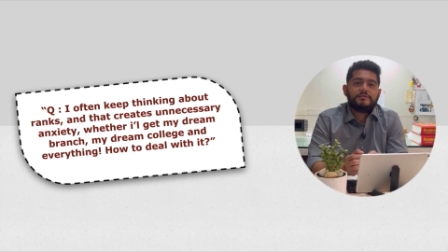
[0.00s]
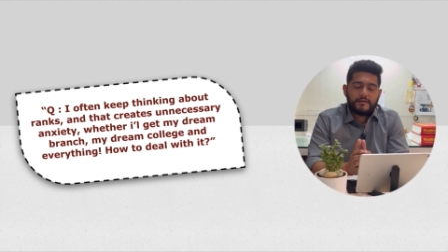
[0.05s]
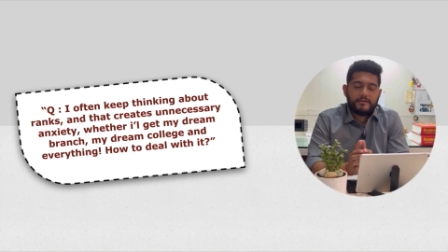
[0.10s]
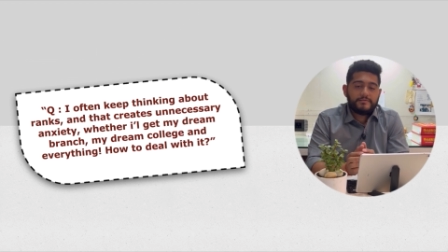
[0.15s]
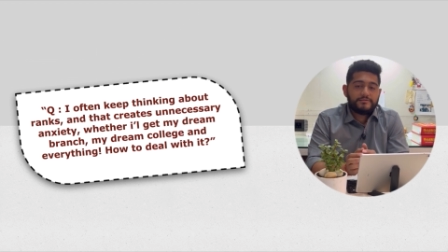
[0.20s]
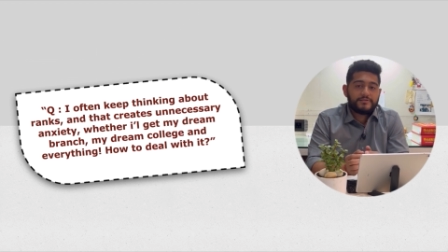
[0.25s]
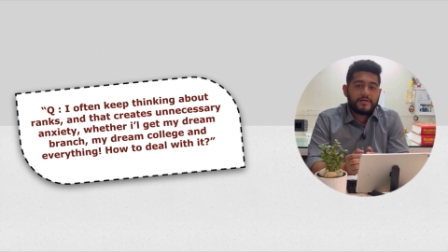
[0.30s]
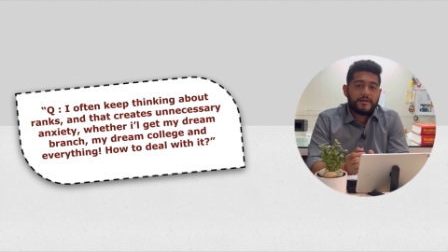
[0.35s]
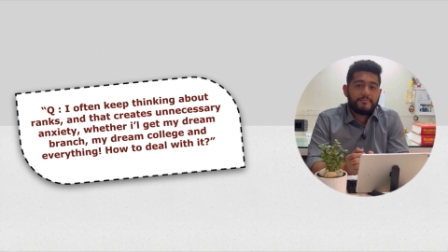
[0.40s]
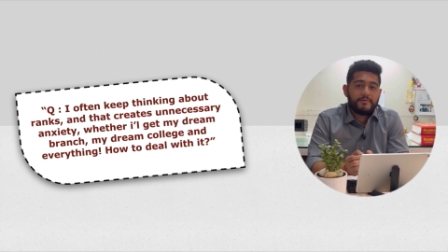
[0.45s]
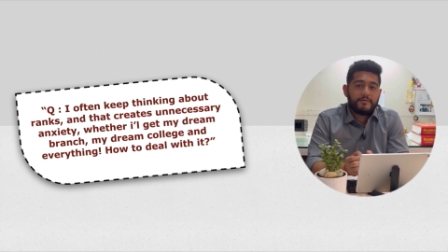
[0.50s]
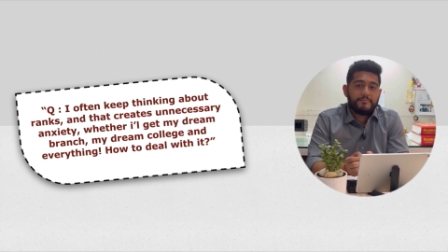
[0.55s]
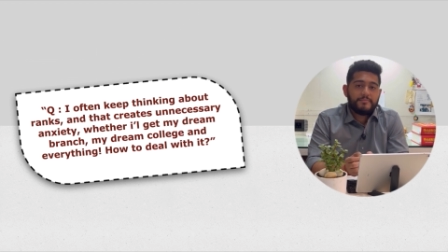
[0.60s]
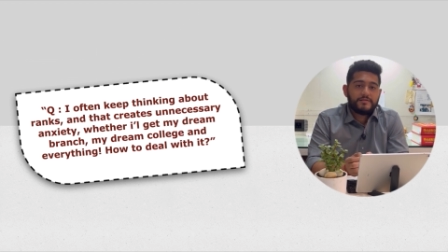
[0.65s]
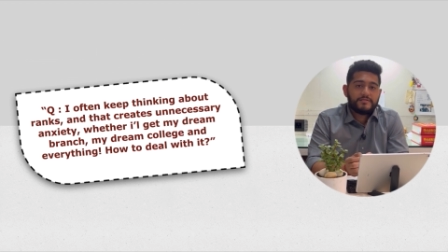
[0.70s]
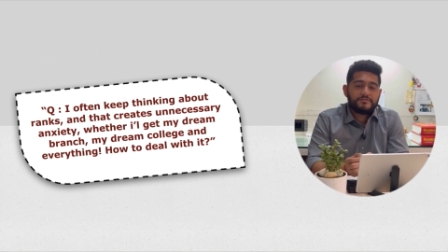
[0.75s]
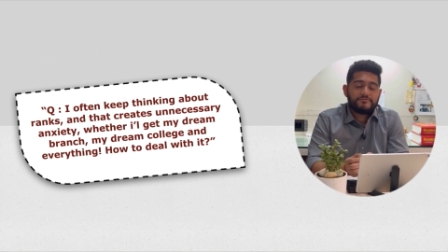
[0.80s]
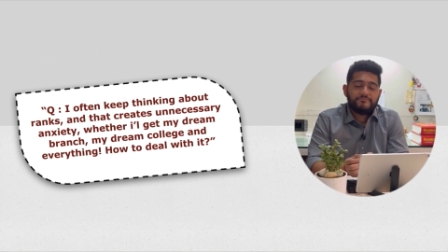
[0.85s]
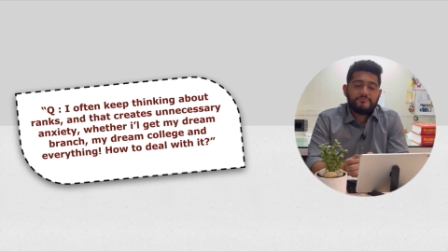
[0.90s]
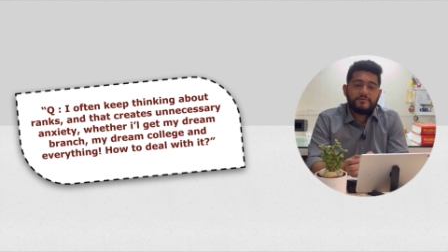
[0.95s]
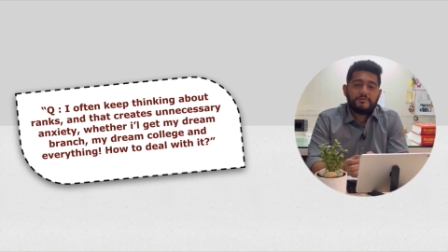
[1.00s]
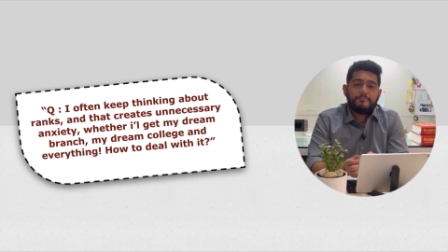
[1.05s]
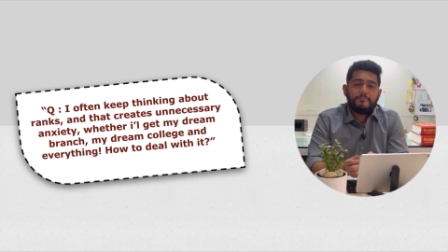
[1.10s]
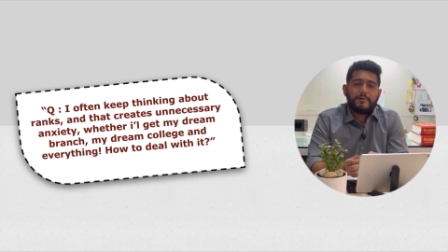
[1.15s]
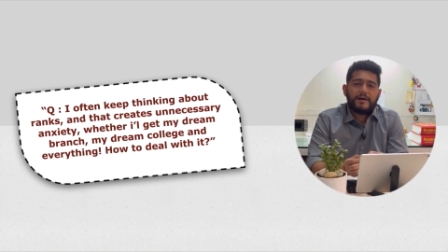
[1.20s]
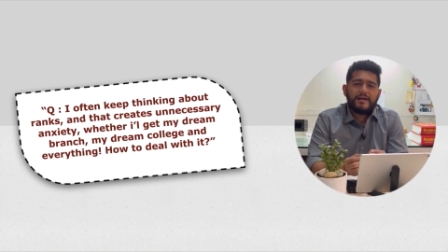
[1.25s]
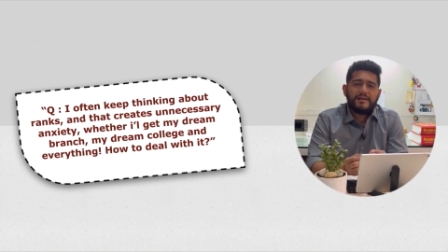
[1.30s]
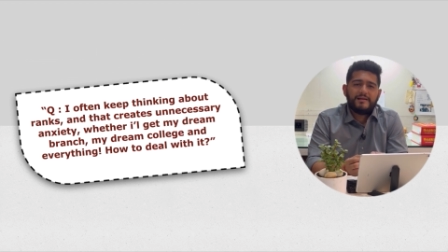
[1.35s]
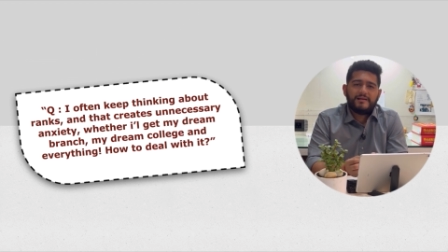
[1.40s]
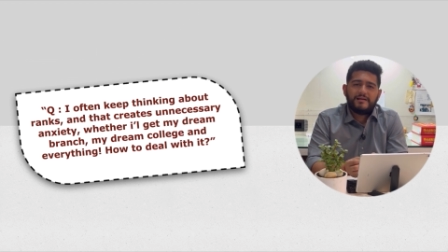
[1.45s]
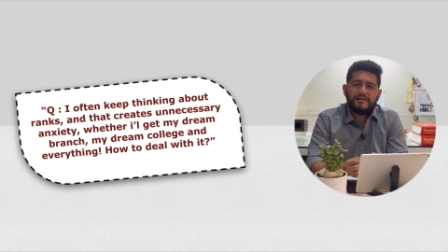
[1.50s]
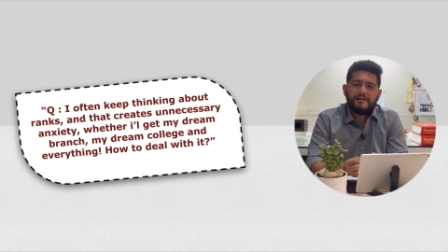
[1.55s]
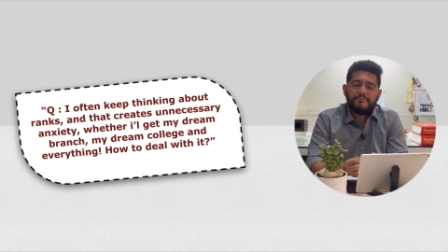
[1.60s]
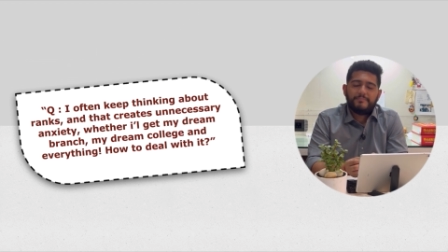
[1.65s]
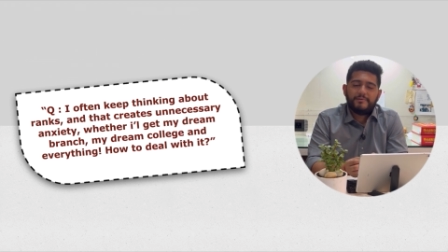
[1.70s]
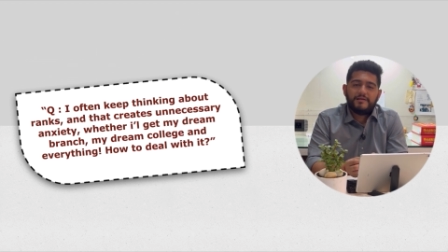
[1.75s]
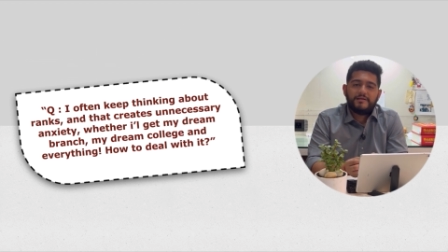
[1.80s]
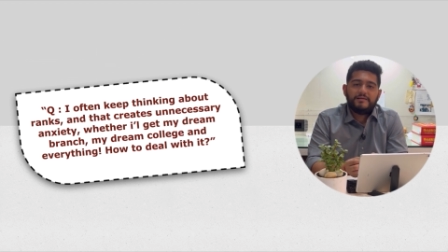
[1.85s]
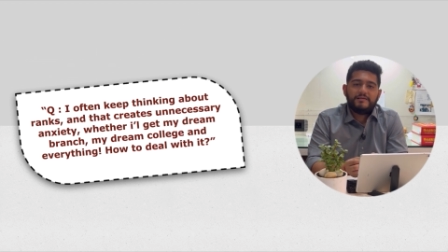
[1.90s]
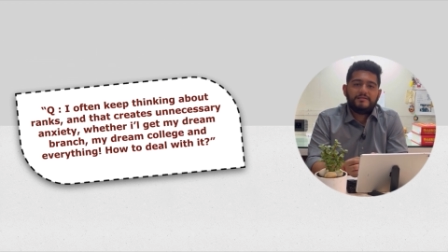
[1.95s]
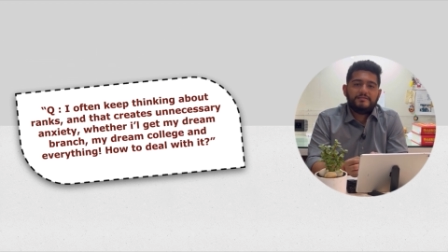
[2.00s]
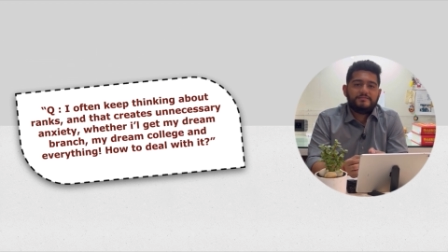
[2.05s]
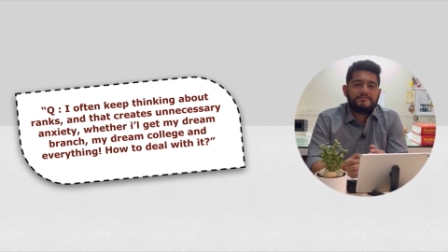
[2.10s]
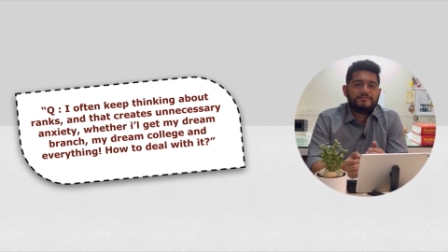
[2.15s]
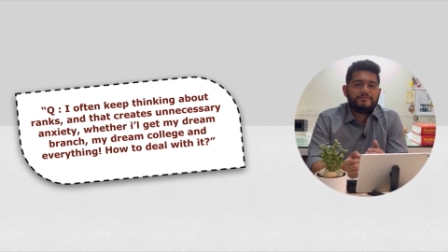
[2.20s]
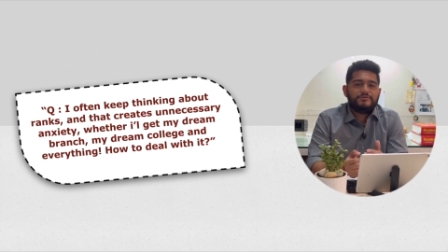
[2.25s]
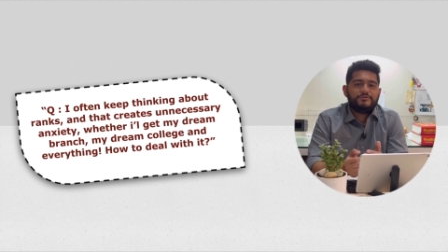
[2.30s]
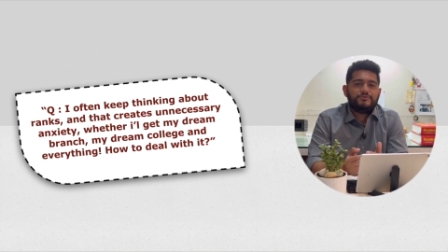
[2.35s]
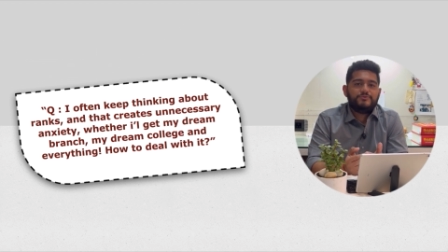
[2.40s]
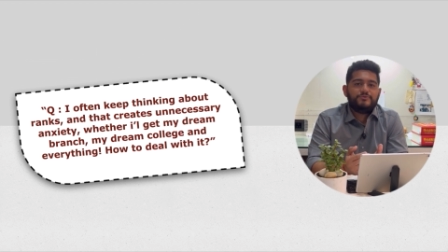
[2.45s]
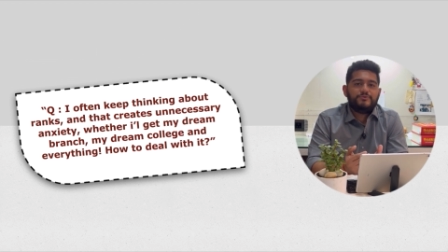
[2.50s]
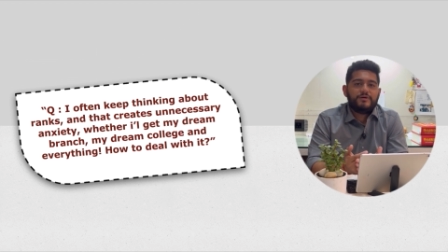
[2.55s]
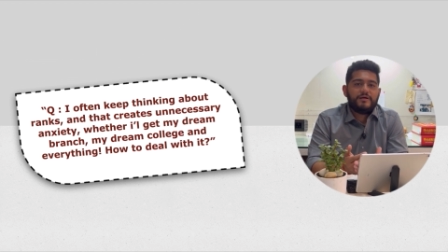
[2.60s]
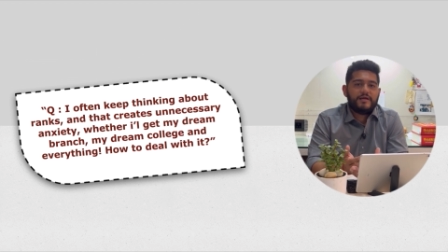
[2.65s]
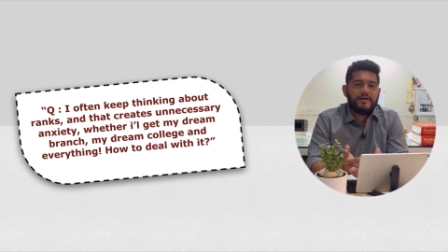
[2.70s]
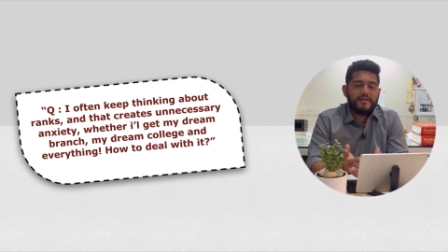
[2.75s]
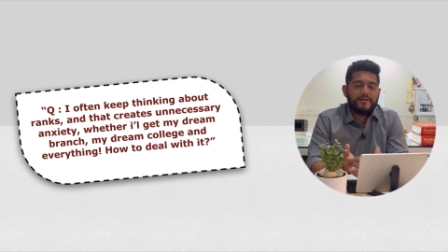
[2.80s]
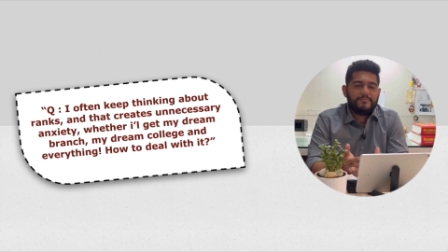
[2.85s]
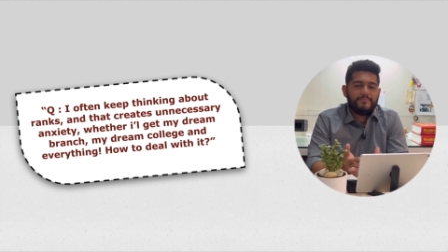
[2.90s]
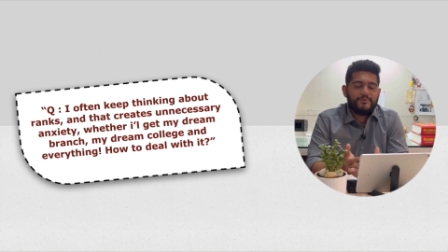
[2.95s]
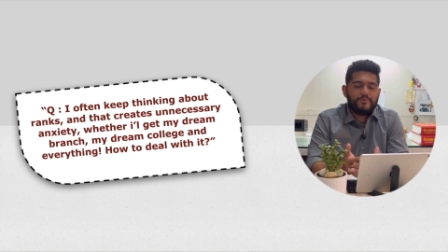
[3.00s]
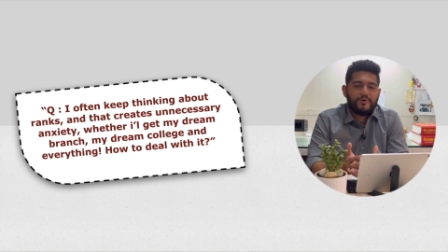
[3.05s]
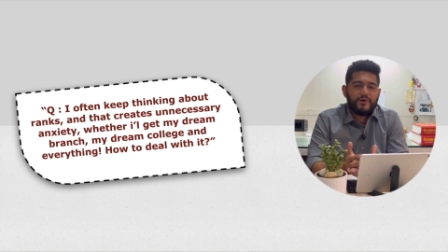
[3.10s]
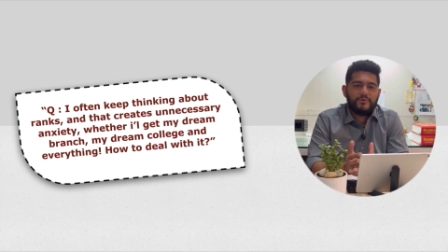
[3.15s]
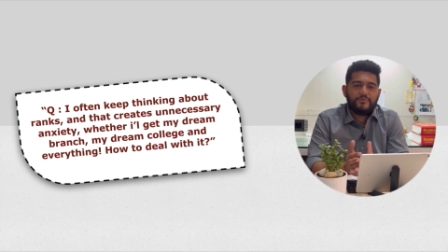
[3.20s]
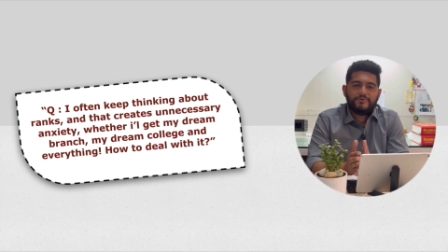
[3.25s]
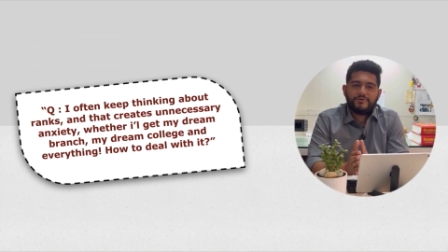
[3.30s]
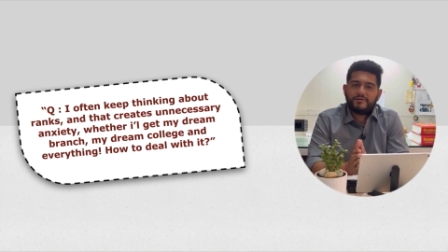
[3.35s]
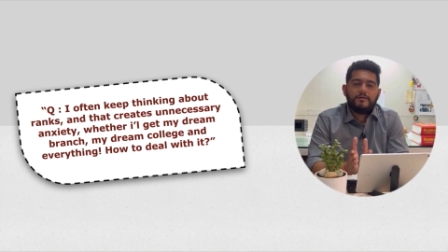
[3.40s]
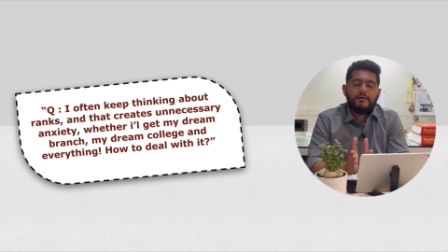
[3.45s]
I try my best with my little abilities to help you out,